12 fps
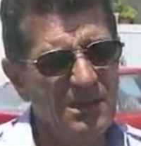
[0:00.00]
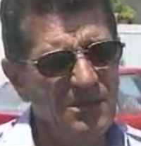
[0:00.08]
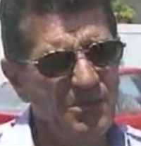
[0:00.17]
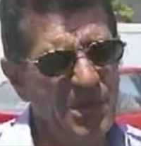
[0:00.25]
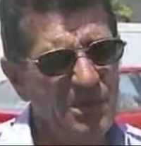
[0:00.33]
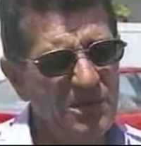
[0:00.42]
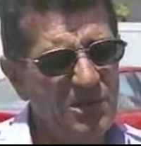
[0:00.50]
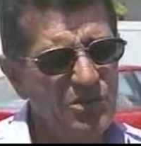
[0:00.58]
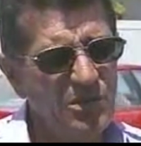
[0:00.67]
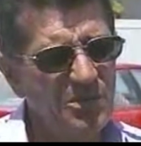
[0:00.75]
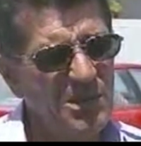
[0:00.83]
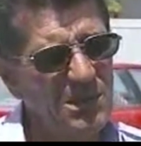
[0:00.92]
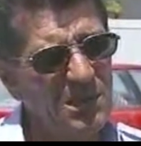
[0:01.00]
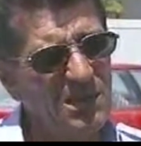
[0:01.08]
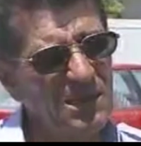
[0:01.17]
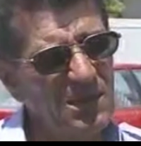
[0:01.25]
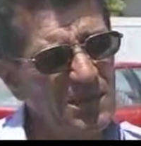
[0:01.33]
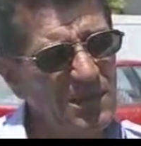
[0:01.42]
He said that the
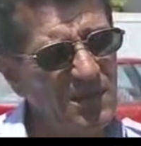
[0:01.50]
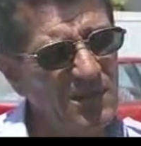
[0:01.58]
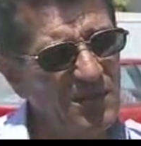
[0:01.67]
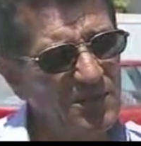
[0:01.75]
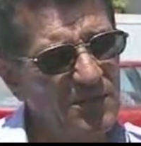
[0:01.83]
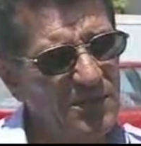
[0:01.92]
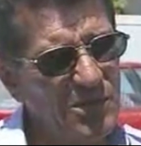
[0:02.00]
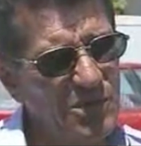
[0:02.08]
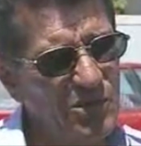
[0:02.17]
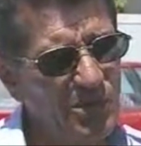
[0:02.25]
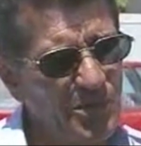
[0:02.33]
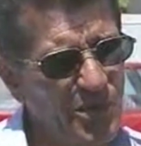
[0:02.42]
attacker, while a